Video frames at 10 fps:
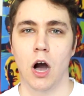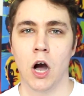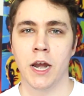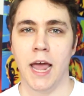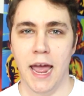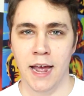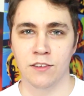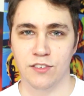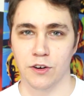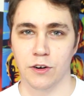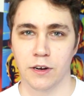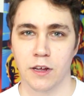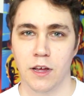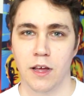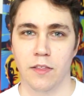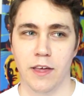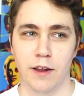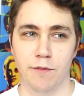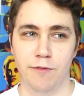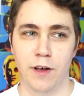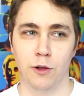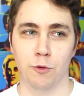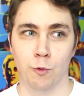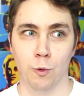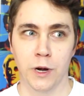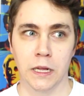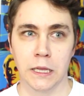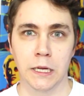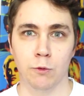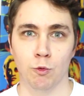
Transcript: unanswered that it felt really,